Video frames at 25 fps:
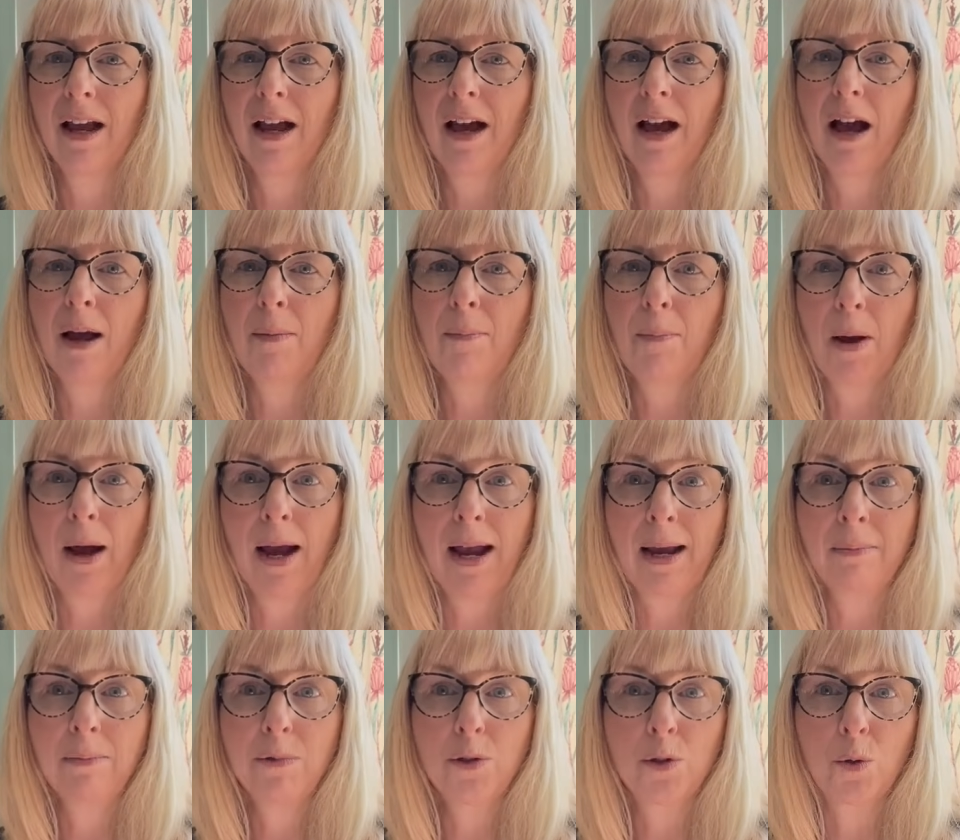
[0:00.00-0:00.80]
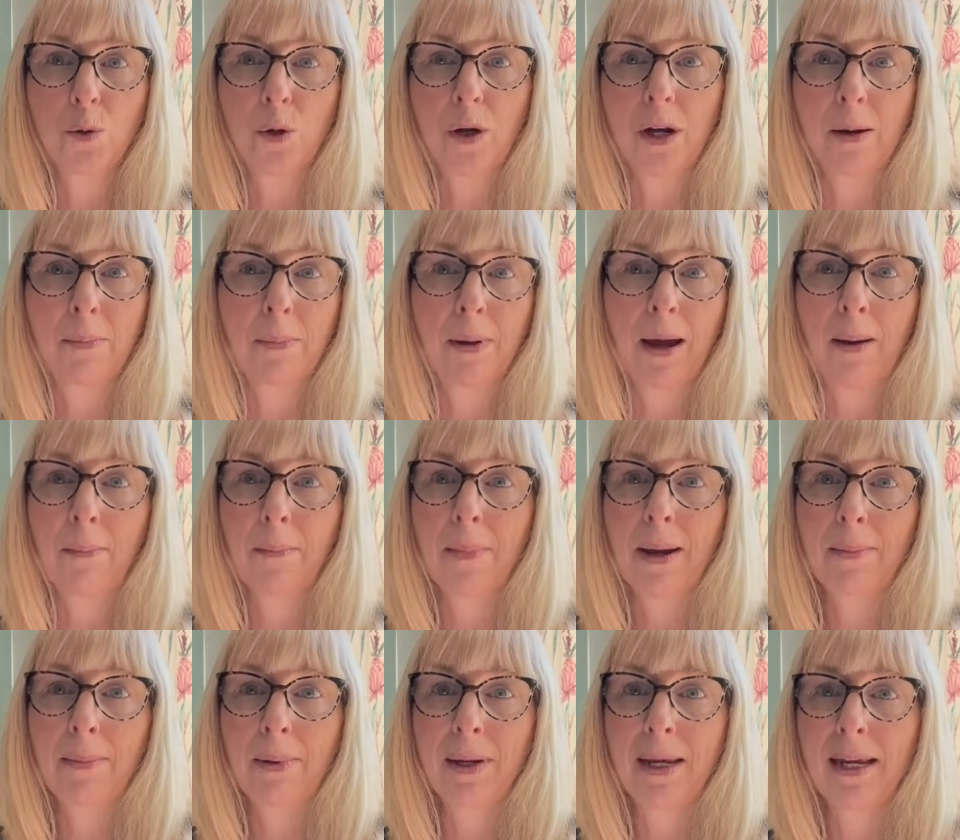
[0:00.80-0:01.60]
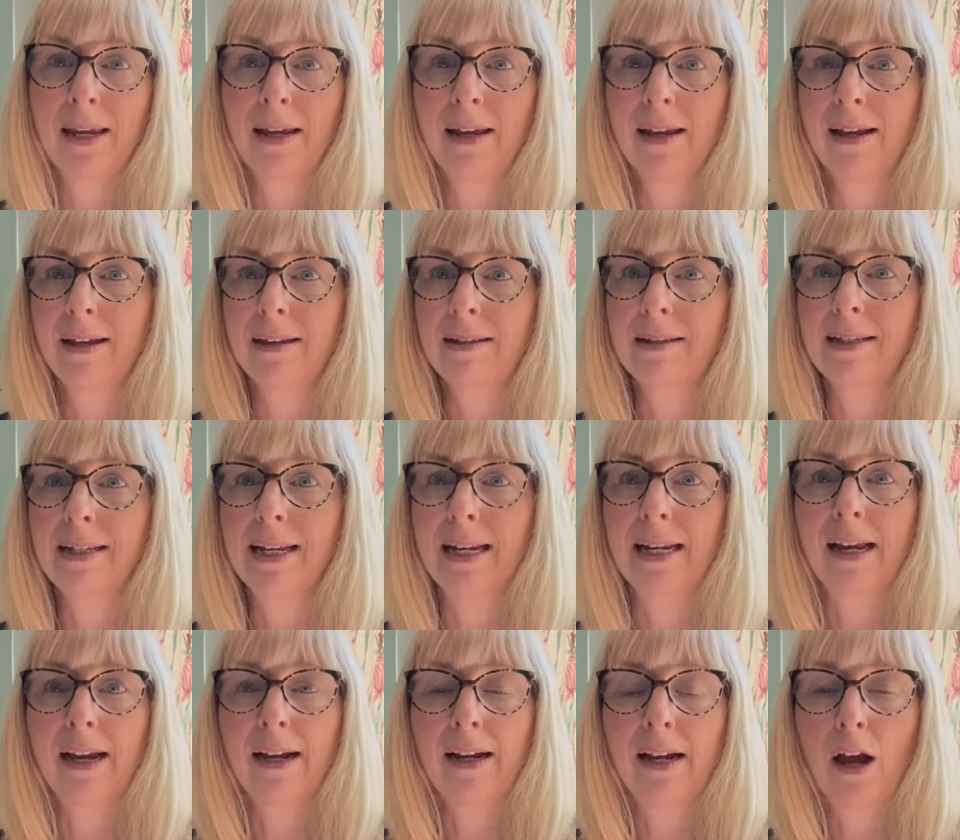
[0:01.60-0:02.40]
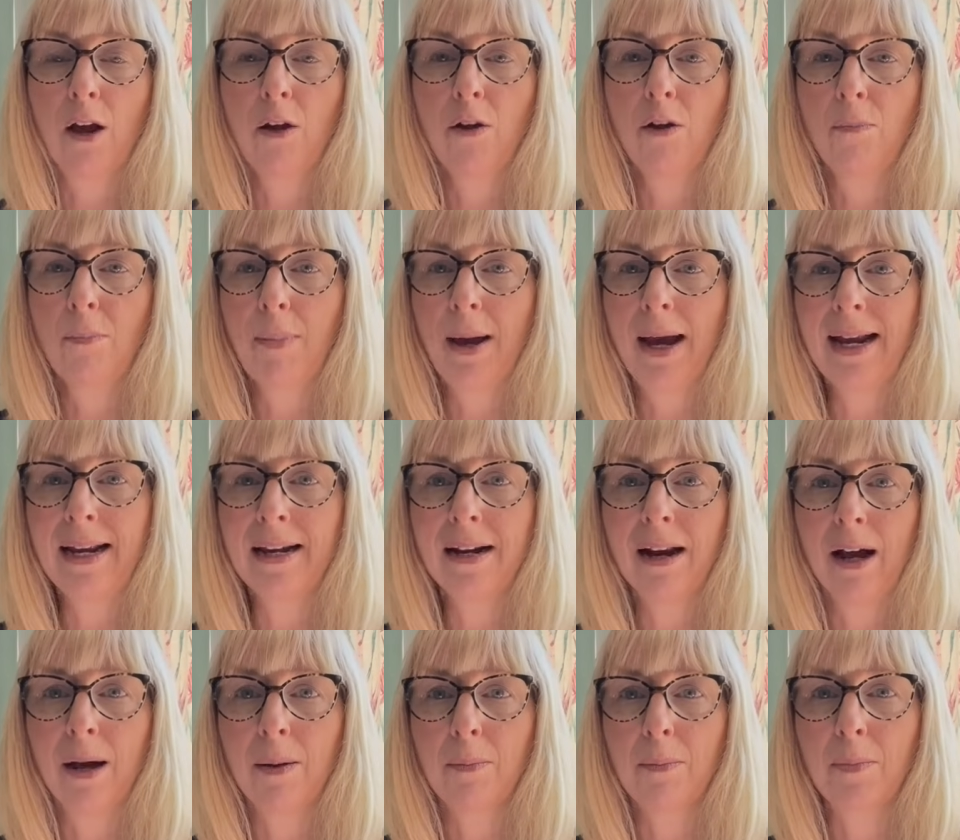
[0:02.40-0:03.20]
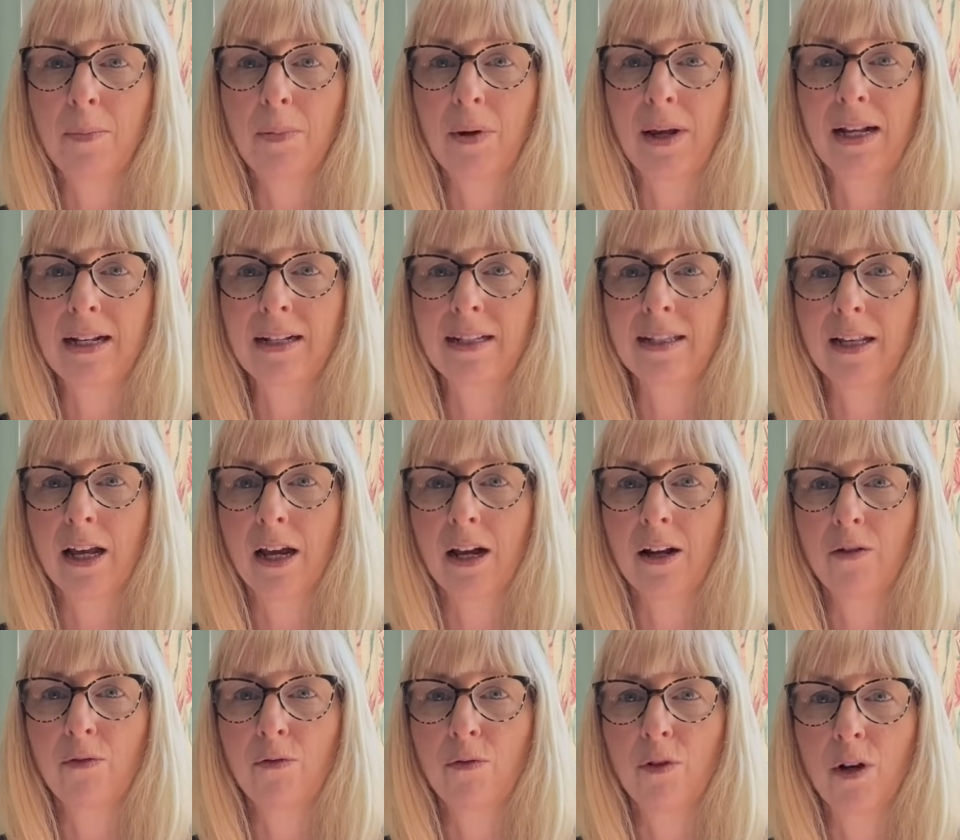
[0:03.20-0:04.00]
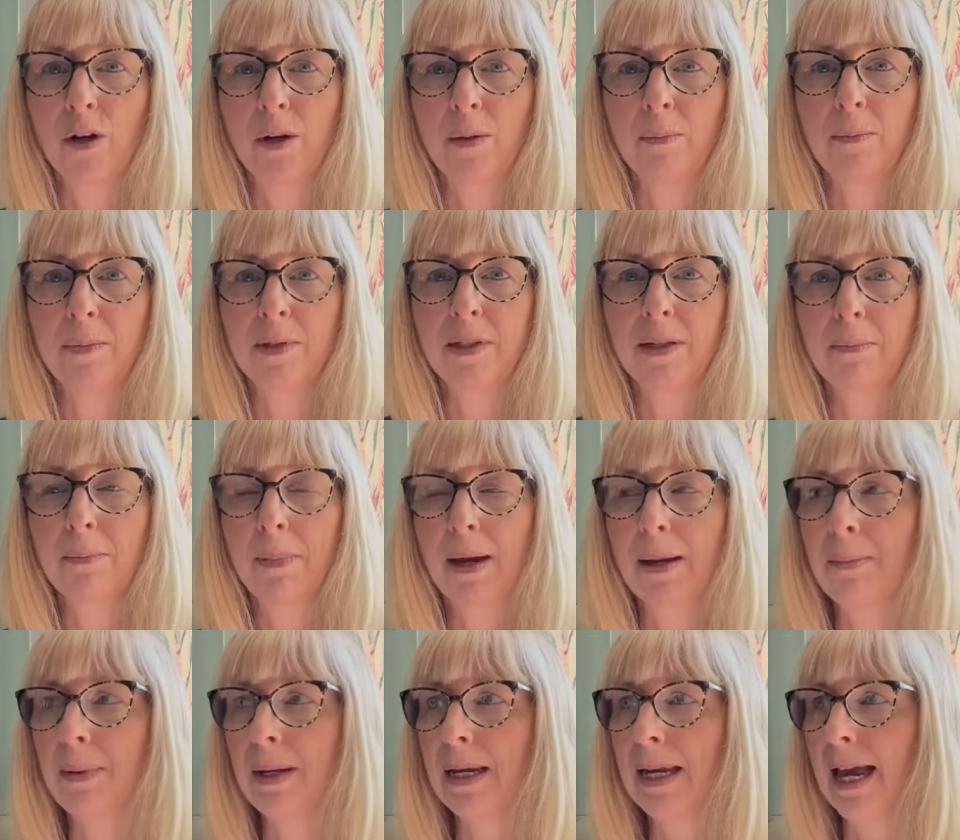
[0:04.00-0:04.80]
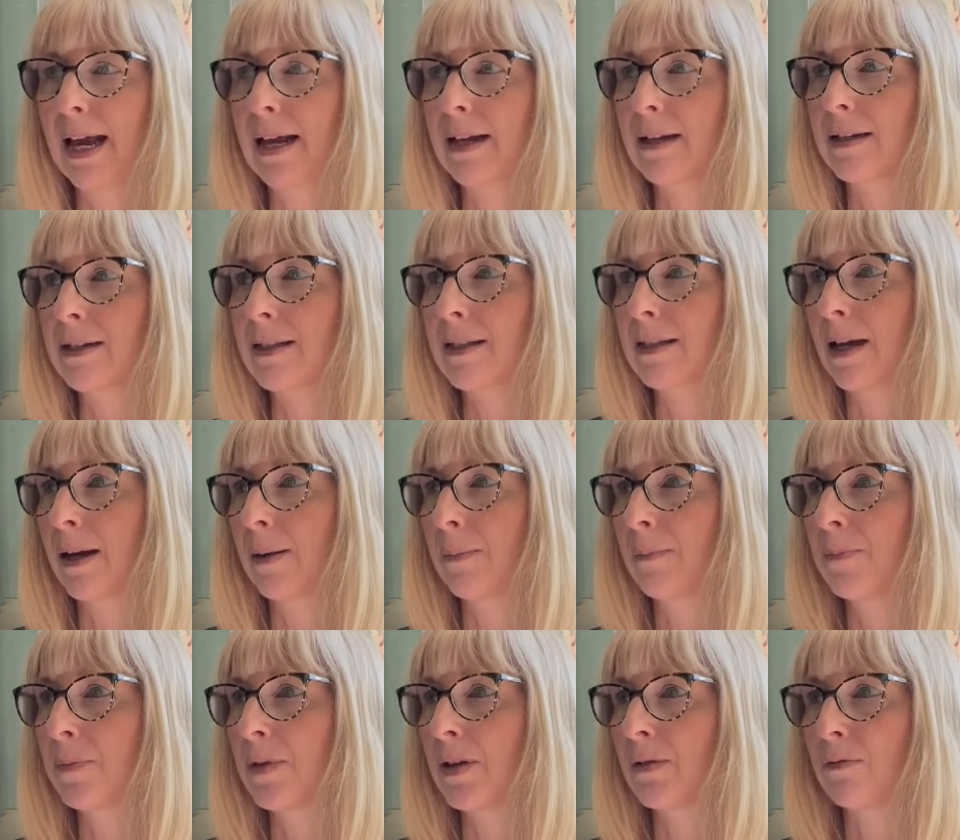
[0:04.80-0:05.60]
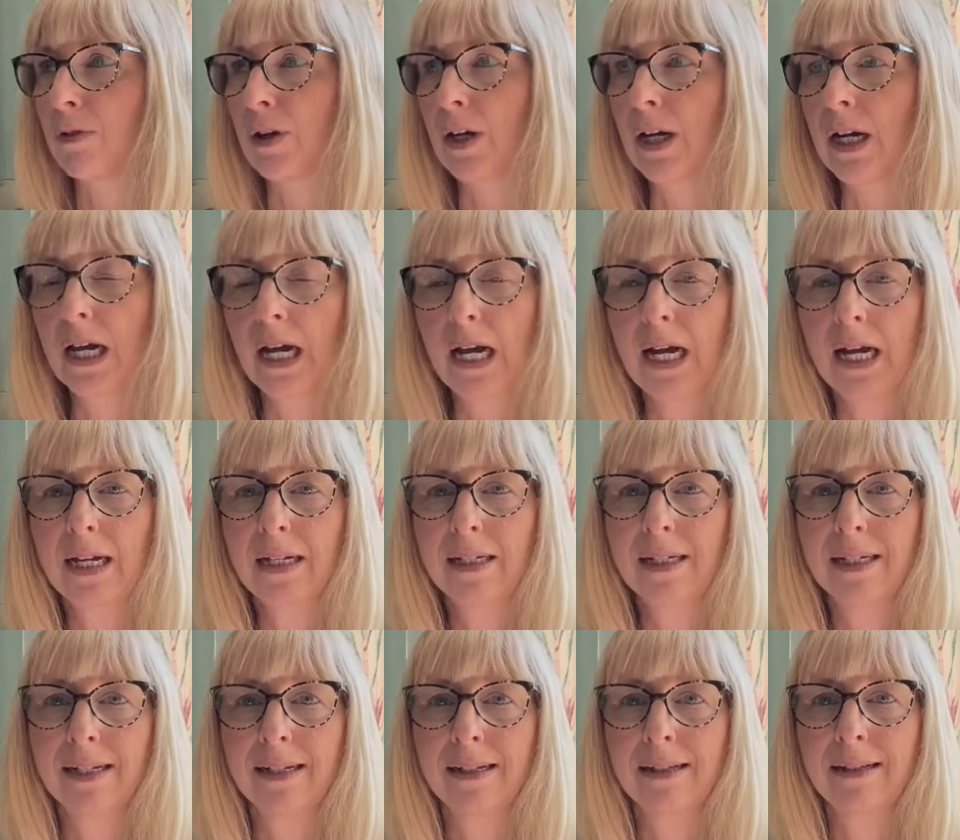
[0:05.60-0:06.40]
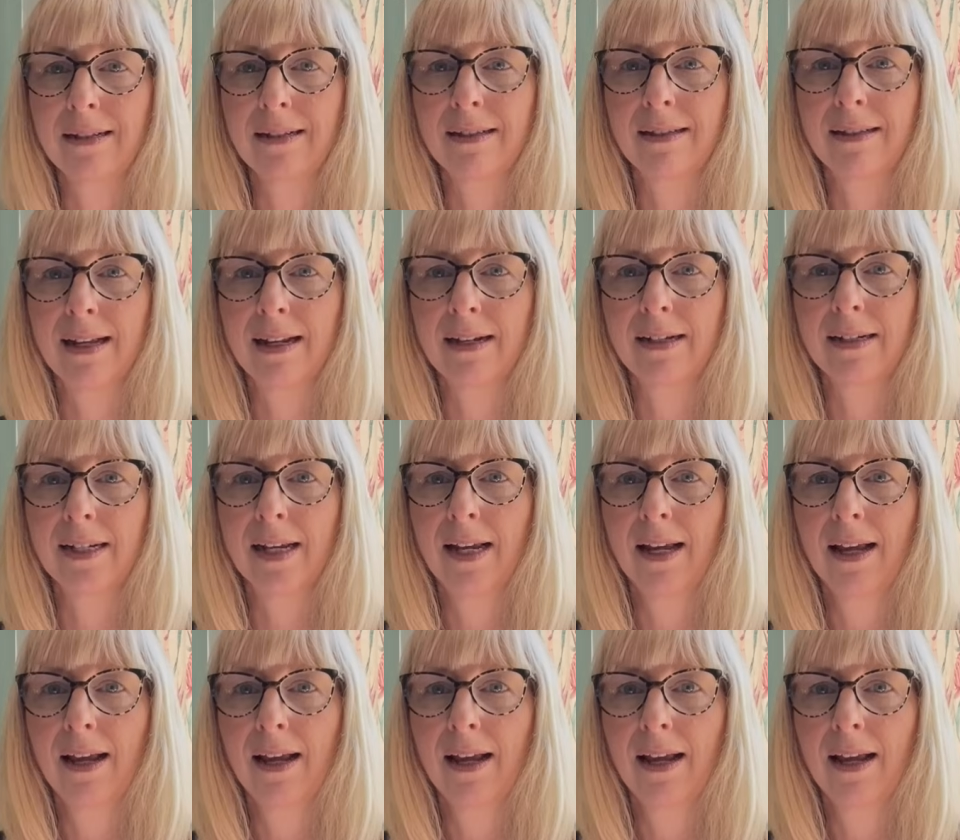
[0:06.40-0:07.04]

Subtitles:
but I am talking about maybe sticking a coat of paint up in certain rooms and maybe get some different curtains and